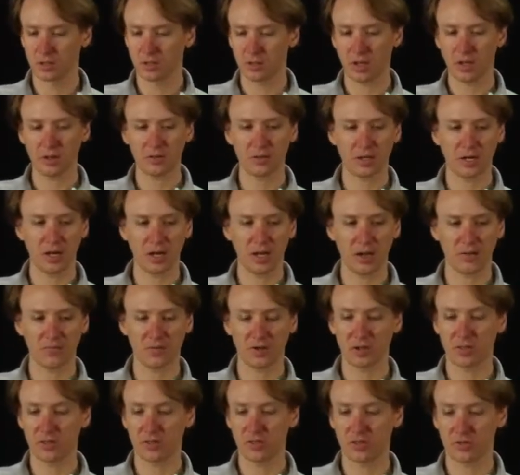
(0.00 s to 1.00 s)
Now that I
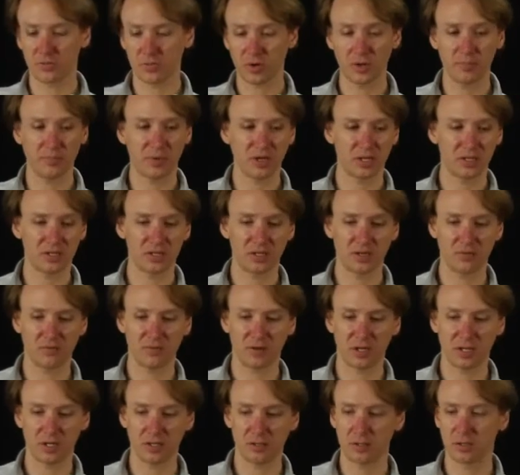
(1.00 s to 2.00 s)
have a 3-bit
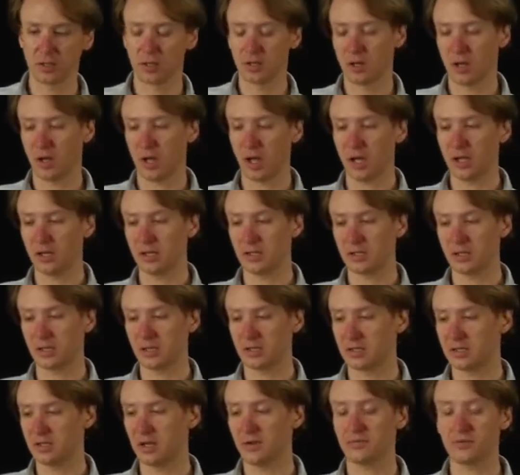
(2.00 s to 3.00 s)
dividend, I
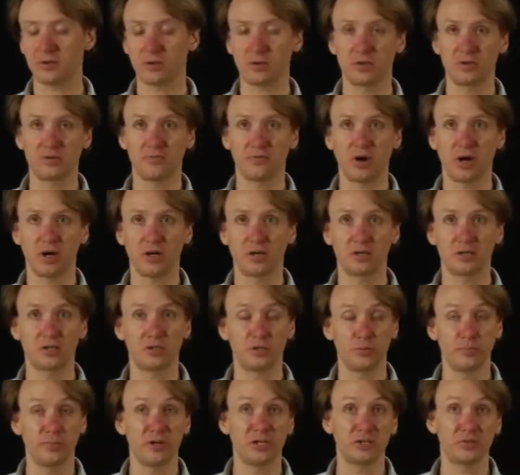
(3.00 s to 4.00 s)
can definitely divide a
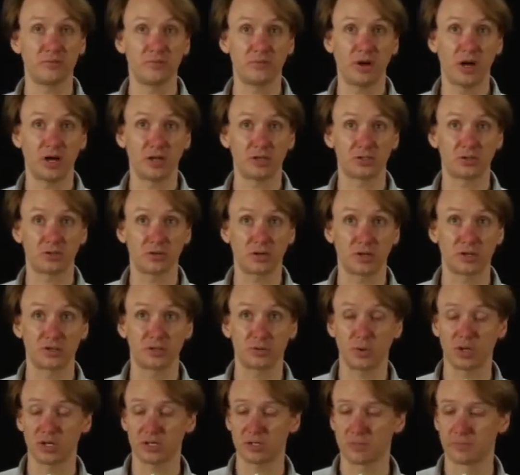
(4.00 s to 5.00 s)
2-bit divisor
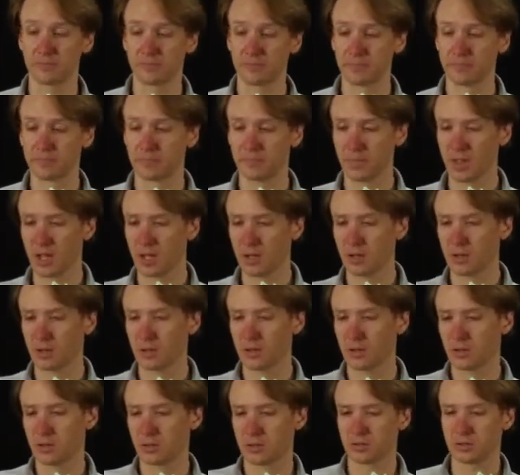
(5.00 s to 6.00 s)
into it.
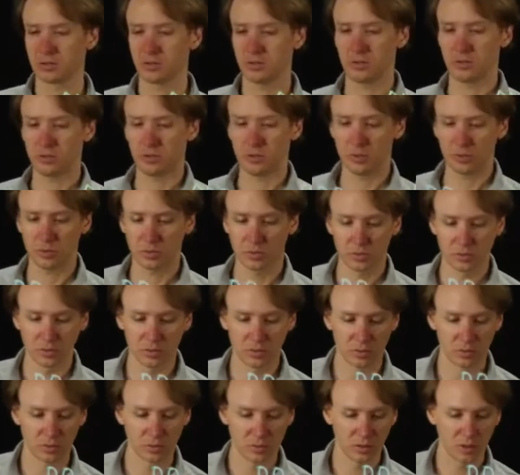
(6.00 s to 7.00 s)
So
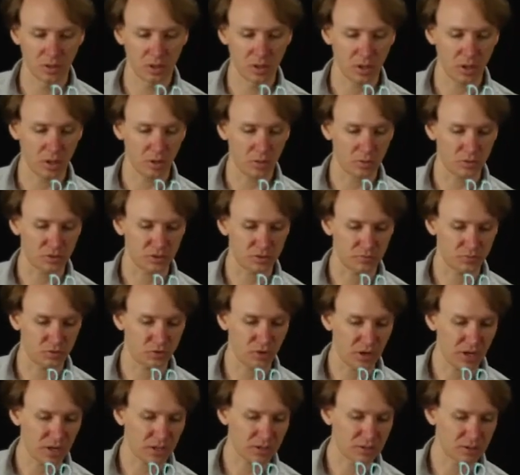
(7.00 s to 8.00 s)
I will
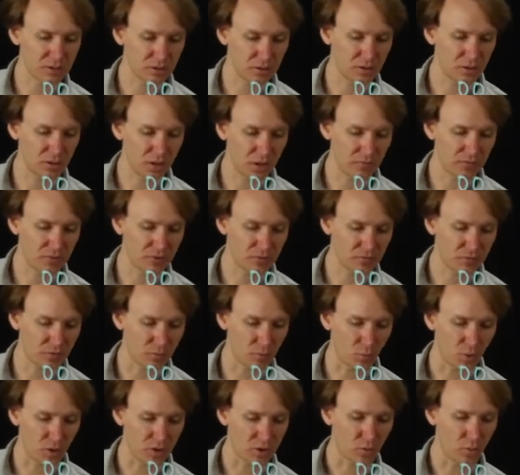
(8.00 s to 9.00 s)
subtract 11
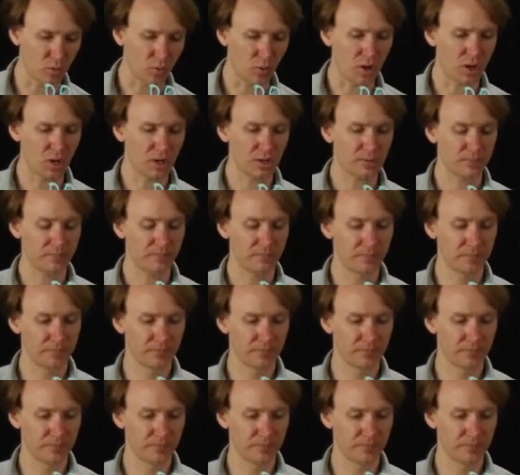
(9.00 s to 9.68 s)
from 101.